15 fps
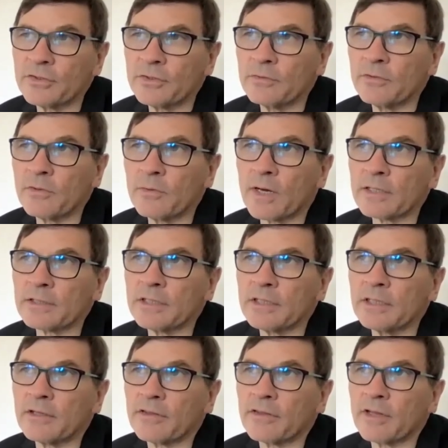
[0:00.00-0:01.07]
you you
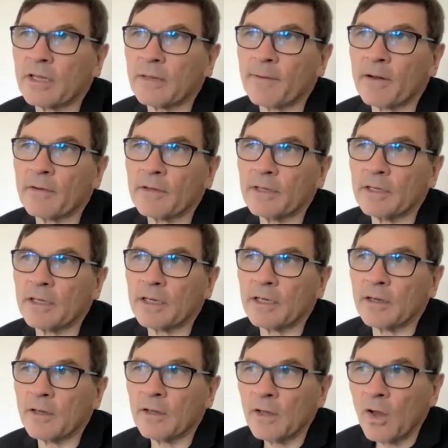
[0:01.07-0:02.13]
actually think about the uh,